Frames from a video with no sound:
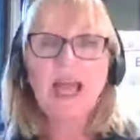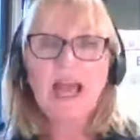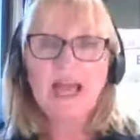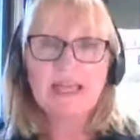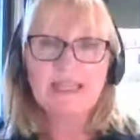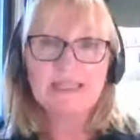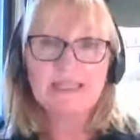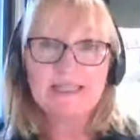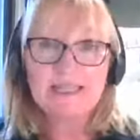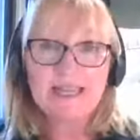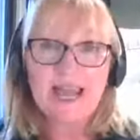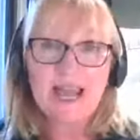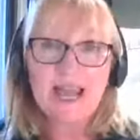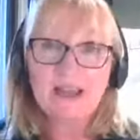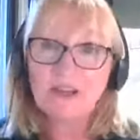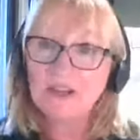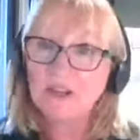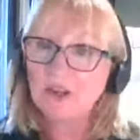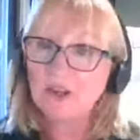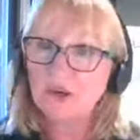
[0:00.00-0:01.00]
and see how
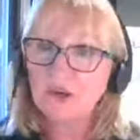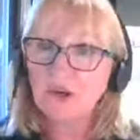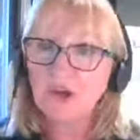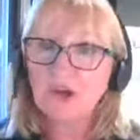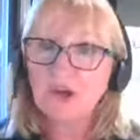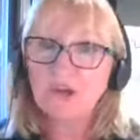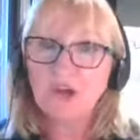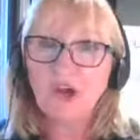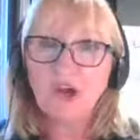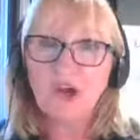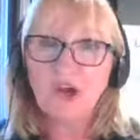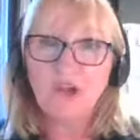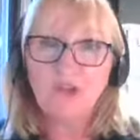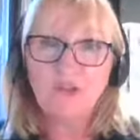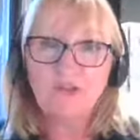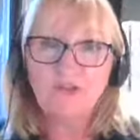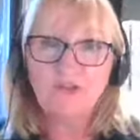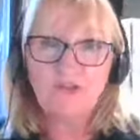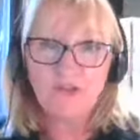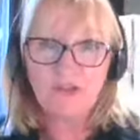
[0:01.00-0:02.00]
you got on
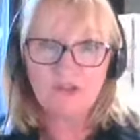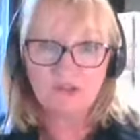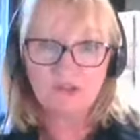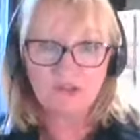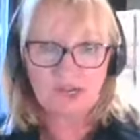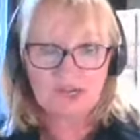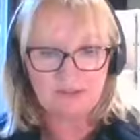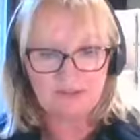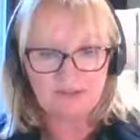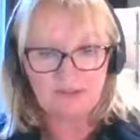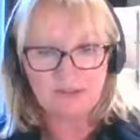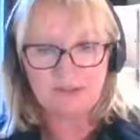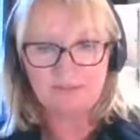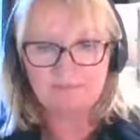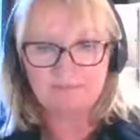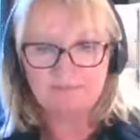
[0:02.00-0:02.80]
on the food round.